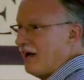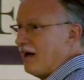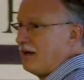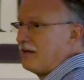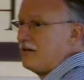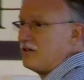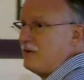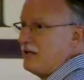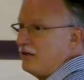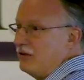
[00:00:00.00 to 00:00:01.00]
I'd like you to
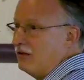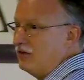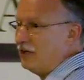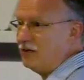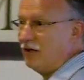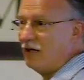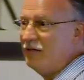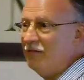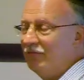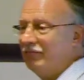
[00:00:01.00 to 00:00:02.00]
speak to good. Say, good. good.
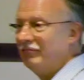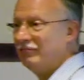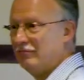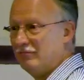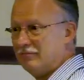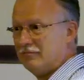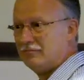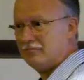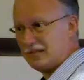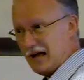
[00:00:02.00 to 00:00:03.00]

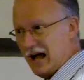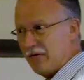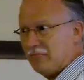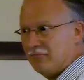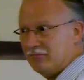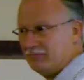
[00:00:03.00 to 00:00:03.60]
Come. come.